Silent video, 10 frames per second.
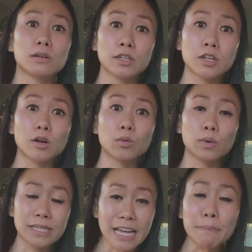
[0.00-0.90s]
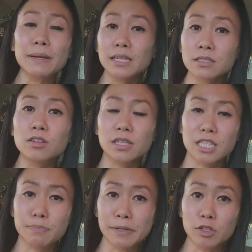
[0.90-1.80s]
was tapping into the
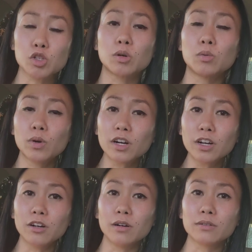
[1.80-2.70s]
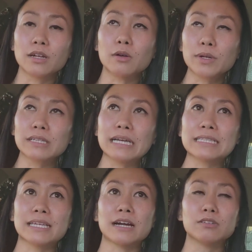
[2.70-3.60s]
spiritual world, not
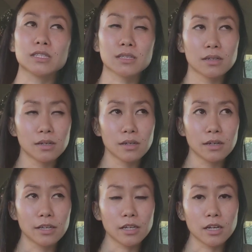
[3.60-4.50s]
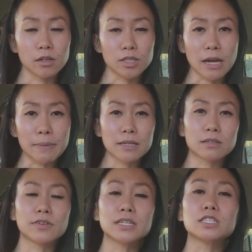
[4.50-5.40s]
realizing I was tapping
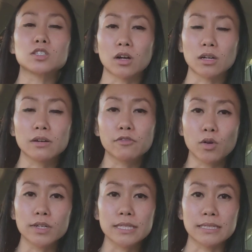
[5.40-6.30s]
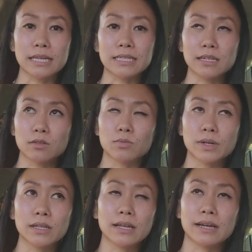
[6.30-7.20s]
into very dark forces. I didn't
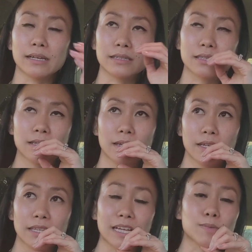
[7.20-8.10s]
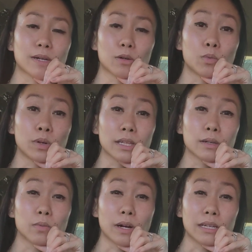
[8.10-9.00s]
realize that's what it
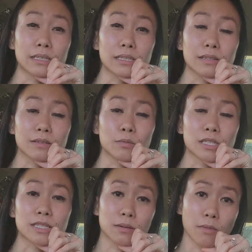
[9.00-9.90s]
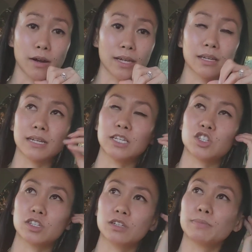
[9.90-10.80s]
really was. It was demonic in
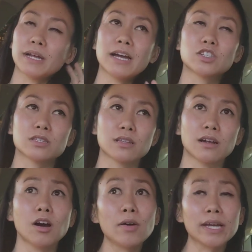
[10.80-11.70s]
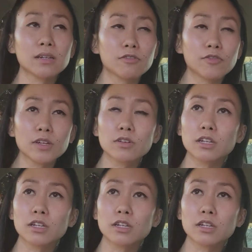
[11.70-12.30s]
nature. But I just thought, I can feel